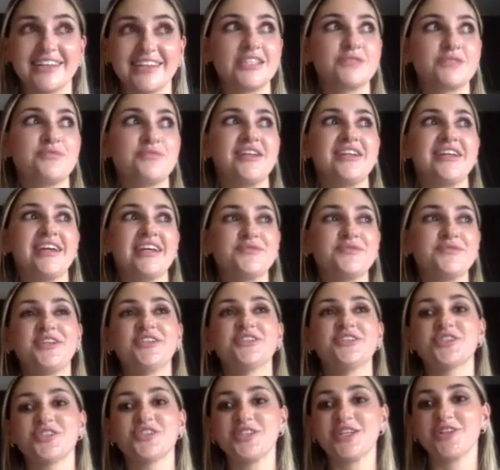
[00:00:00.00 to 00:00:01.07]
It's been
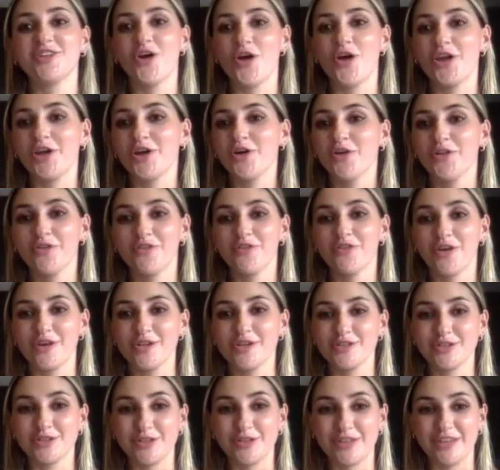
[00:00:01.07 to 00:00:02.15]
interesting learning all of
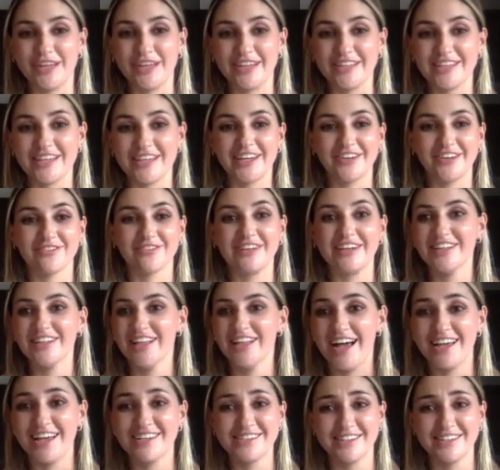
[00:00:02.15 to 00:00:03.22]
those little things. I didn't
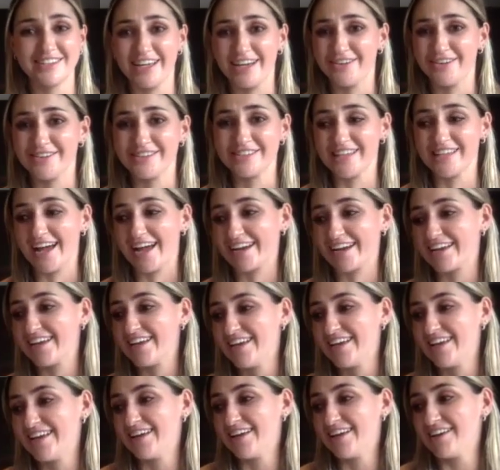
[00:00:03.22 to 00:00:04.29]
realize that there
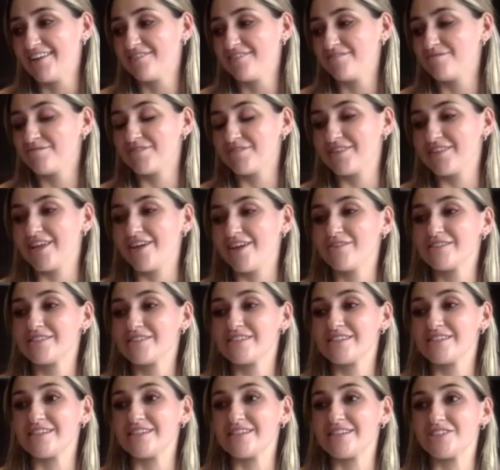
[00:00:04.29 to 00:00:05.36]
was
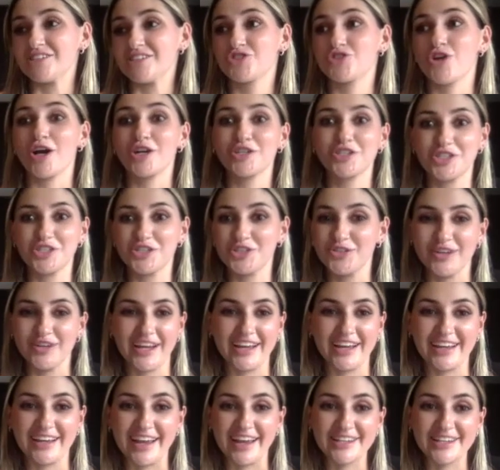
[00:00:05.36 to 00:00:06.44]
a structure to it,
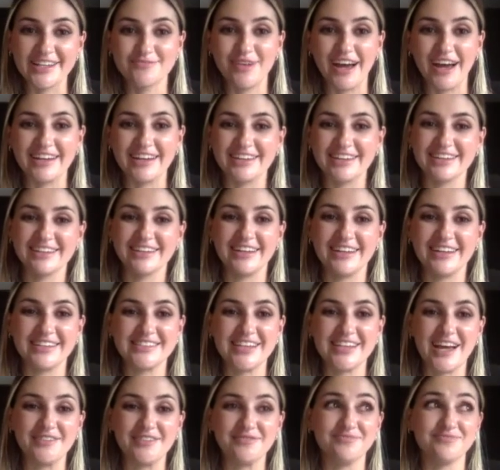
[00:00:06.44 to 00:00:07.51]
I guess, but it's
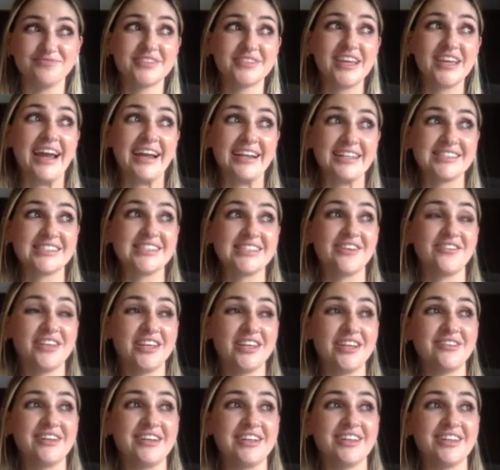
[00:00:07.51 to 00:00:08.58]
it's
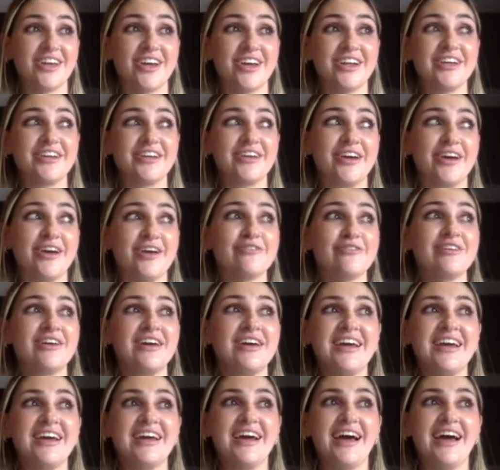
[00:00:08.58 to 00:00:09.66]
definitely been a learning curve.
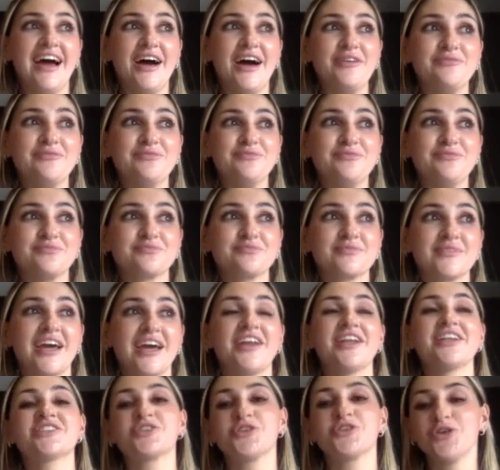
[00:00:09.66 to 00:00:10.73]
And
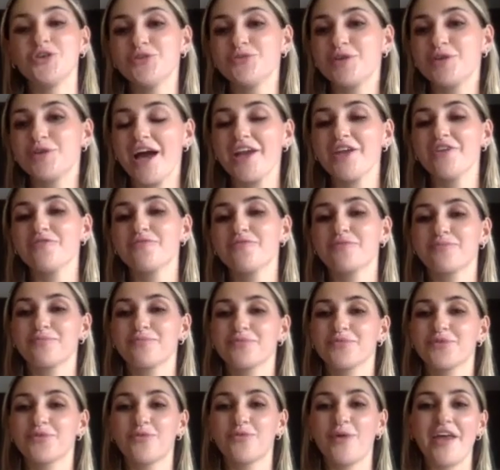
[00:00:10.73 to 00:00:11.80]
it's good kind of
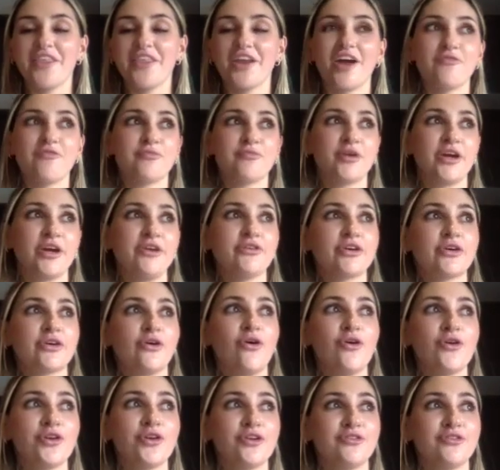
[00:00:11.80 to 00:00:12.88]
the way that I've
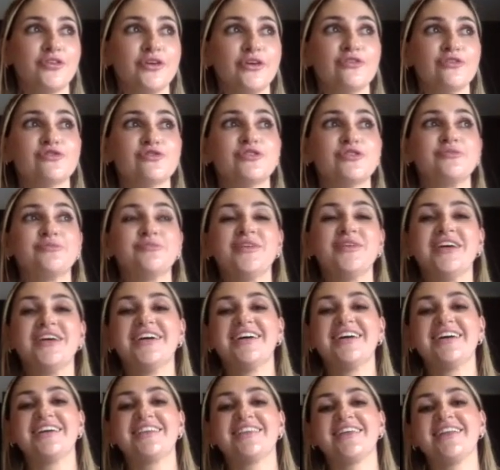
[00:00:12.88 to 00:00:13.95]
pre-recorded a few of them
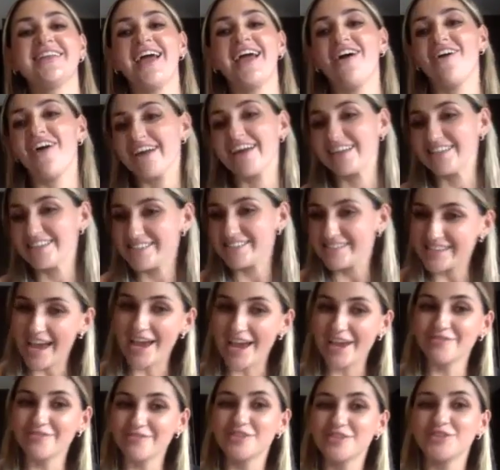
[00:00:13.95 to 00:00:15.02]
that now I can
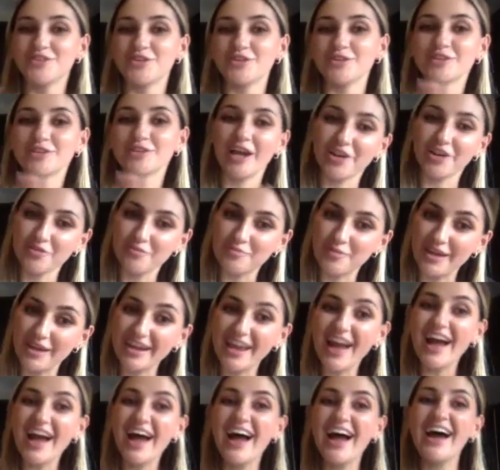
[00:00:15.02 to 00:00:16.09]
save to do kind of
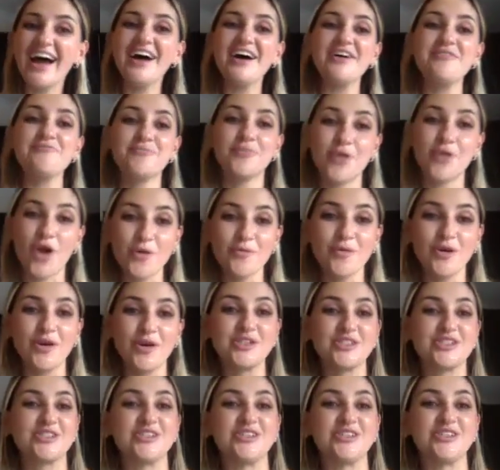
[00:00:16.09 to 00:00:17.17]
PR, promo
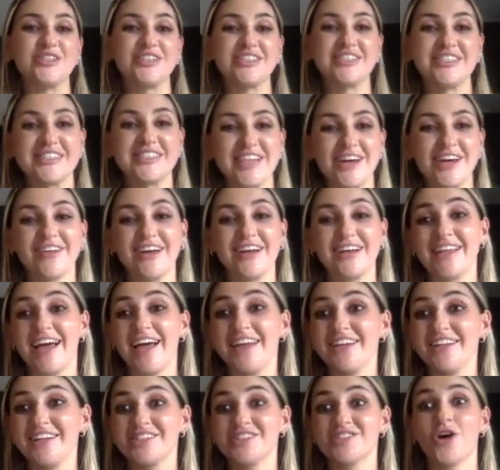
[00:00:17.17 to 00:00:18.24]
shoots and stuff like that.
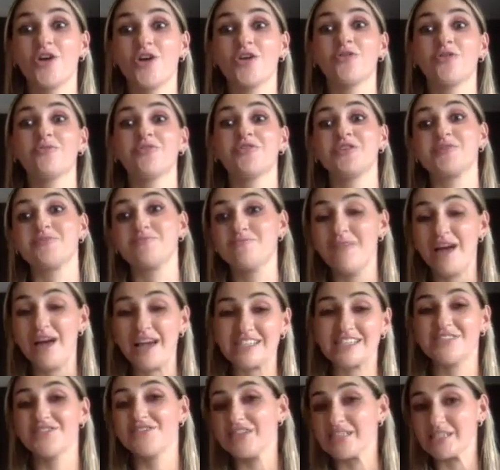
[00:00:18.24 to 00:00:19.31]
And it's not this
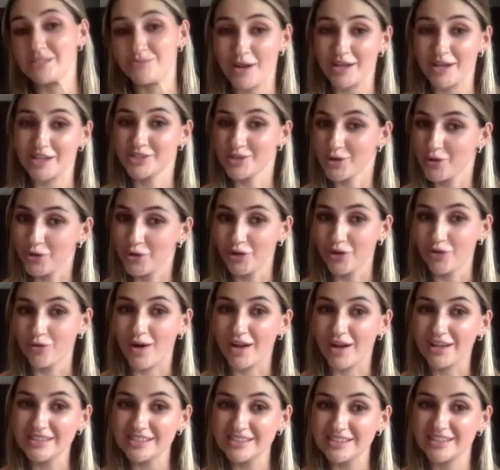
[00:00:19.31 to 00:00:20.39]
massive expense all at
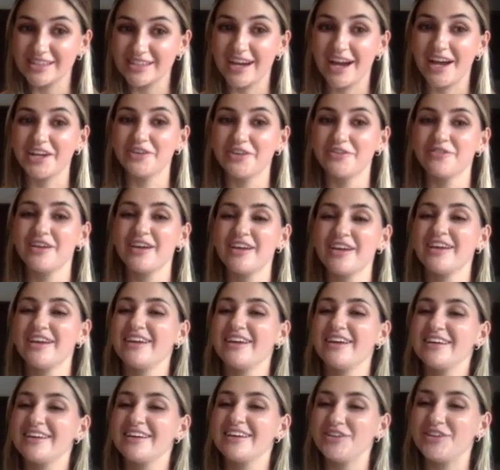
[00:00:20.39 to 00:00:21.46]
once. It kind of,
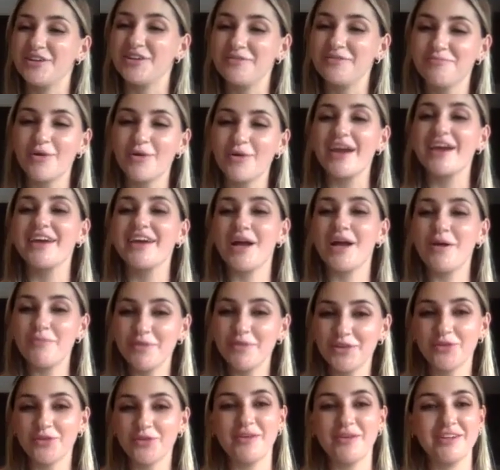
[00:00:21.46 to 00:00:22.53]
you can break it up a
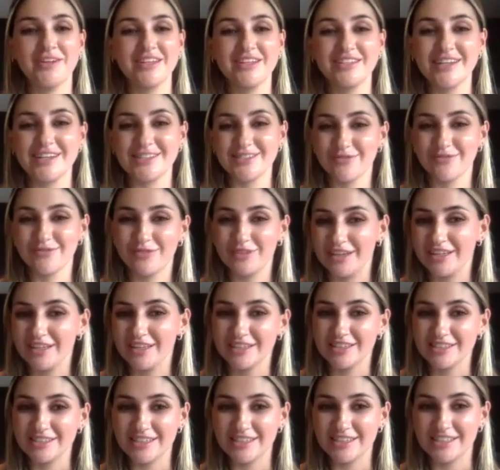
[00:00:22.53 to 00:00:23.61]
little bit and it doesn't feel
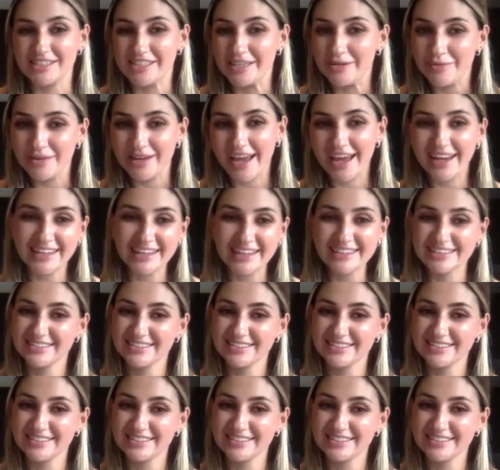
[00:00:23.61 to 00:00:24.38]
as intimidating.